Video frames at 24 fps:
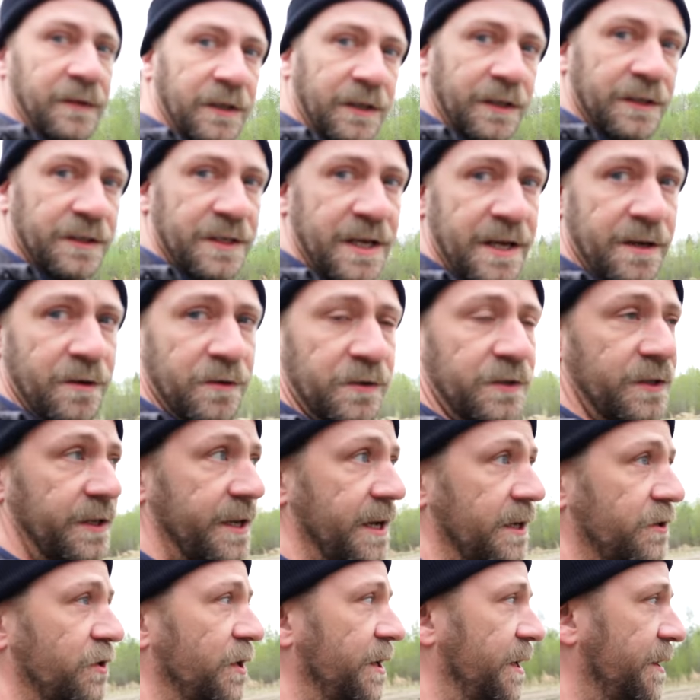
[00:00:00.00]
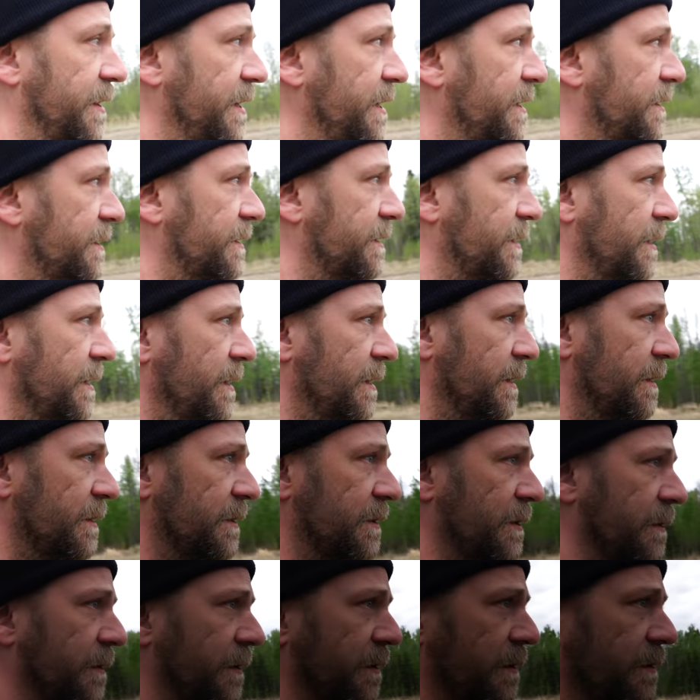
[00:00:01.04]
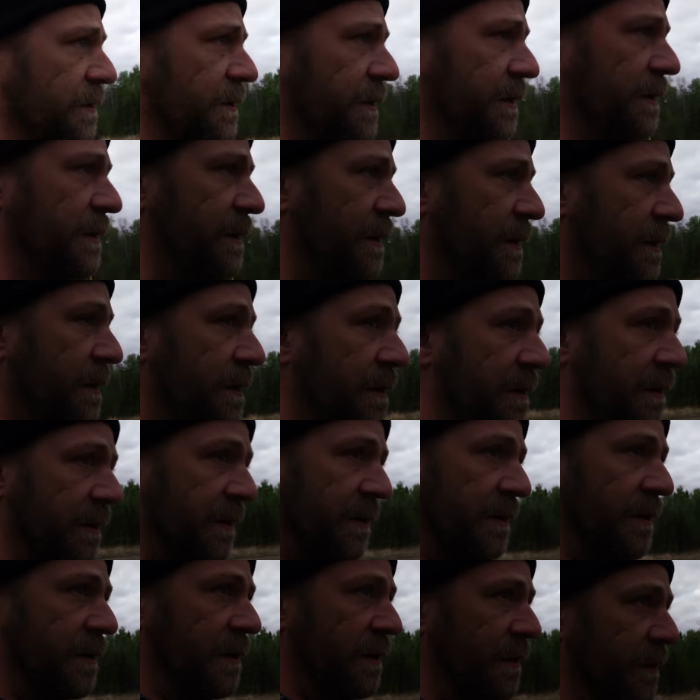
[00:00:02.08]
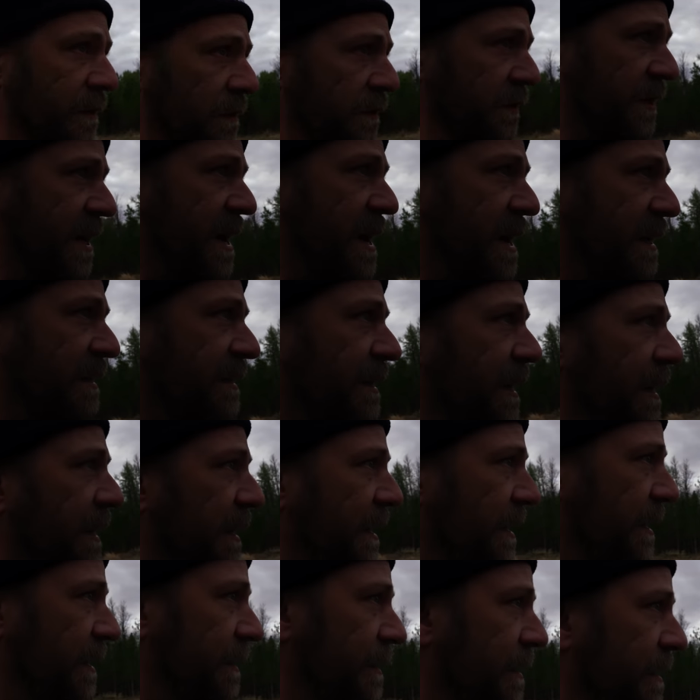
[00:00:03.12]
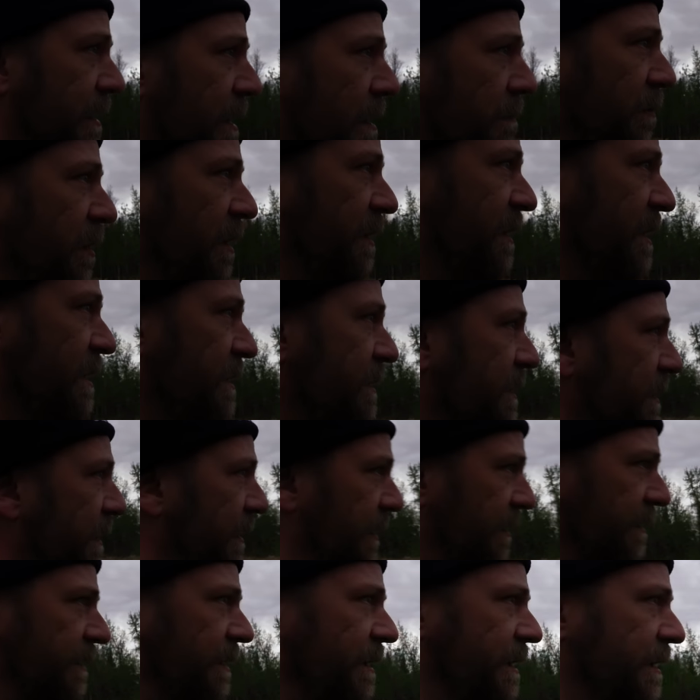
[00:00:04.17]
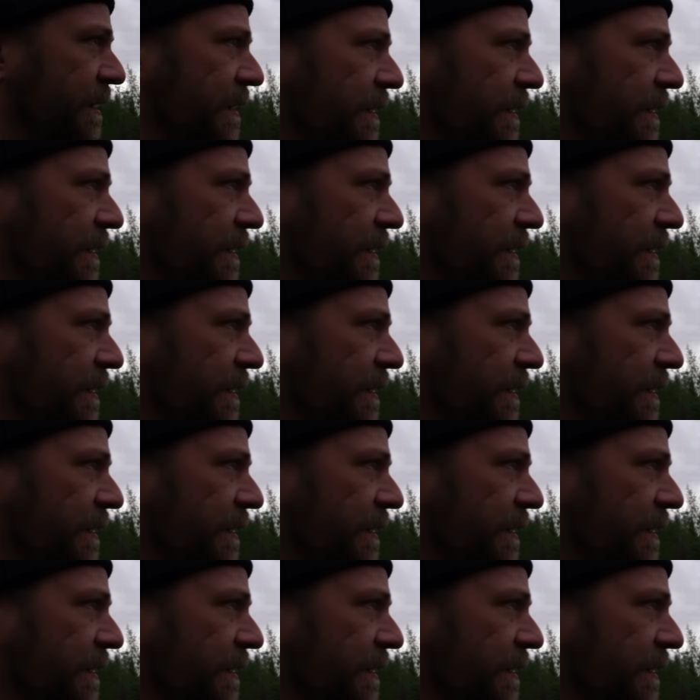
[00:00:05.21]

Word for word: containers to catch any leaks. So there's there's that. And then a couple of these things.